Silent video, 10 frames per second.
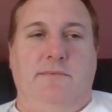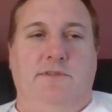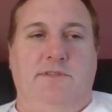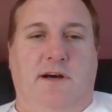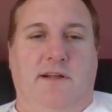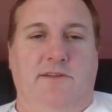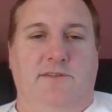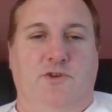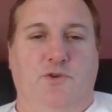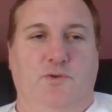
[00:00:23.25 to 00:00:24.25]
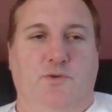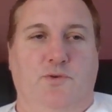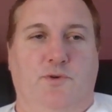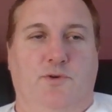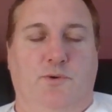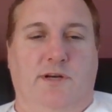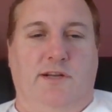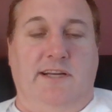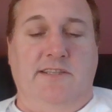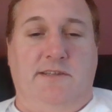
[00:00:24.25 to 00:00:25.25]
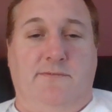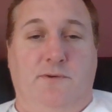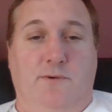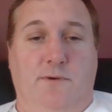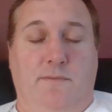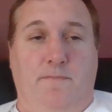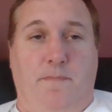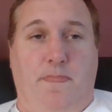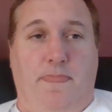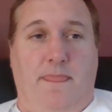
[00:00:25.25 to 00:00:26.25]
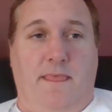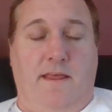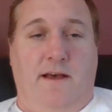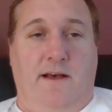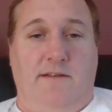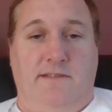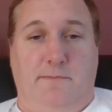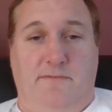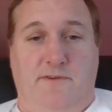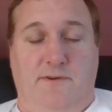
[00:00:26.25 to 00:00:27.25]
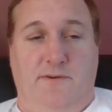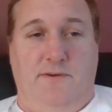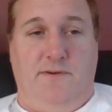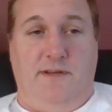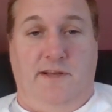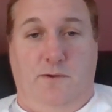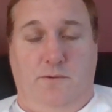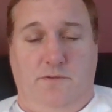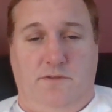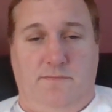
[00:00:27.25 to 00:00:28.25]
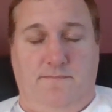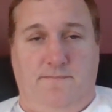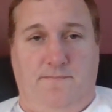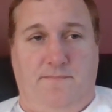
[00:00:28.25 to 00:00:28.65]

decided to cook her lunch for some of her in-laws,